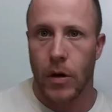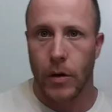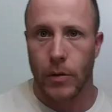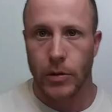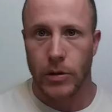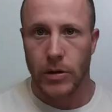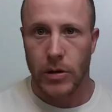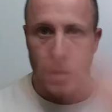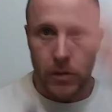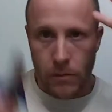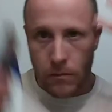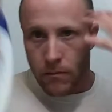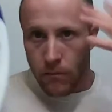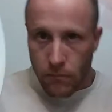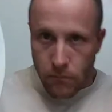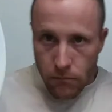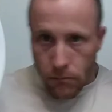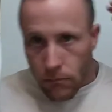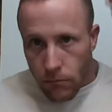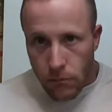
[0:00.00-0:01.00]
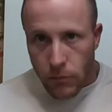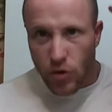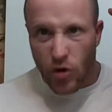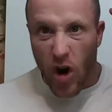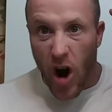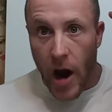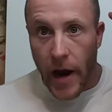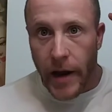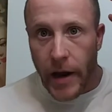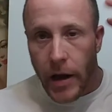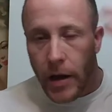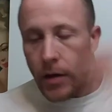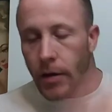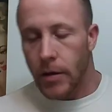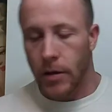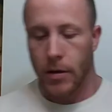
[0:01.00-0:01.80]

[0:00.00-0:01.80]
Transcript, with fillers: I was trying it.